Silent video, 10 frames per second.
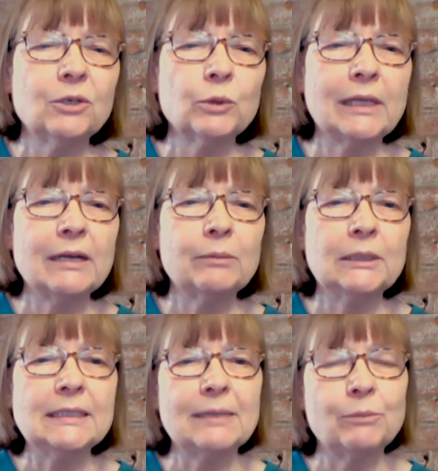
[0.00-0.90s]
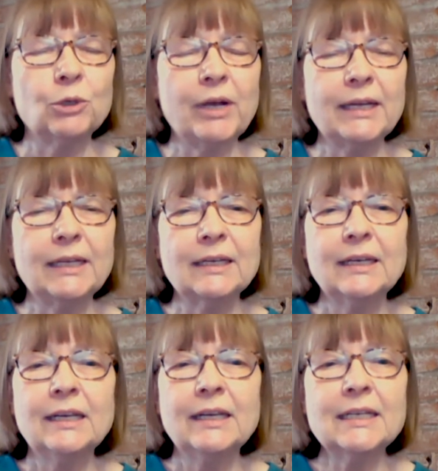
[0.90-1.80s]
reliably Democratic,
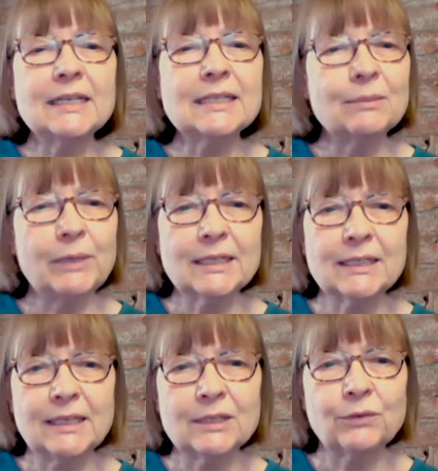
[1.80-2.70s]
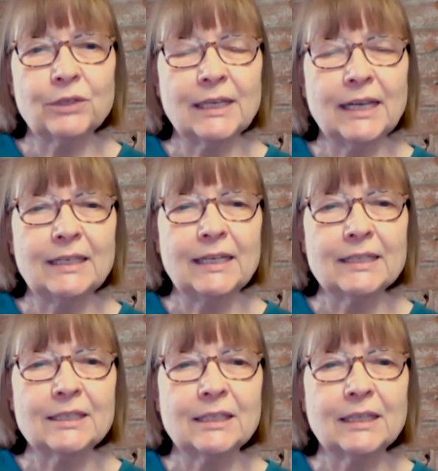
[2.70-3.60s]
and it doesn't make sense for the
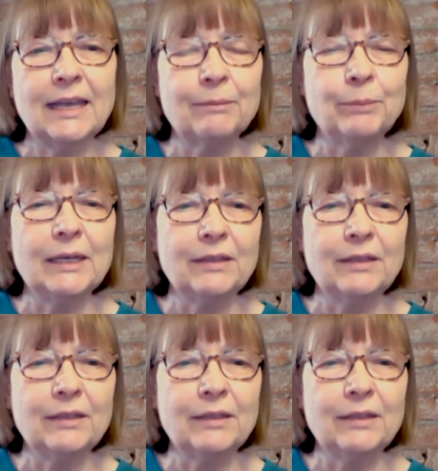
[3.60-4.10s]
candidates to campaign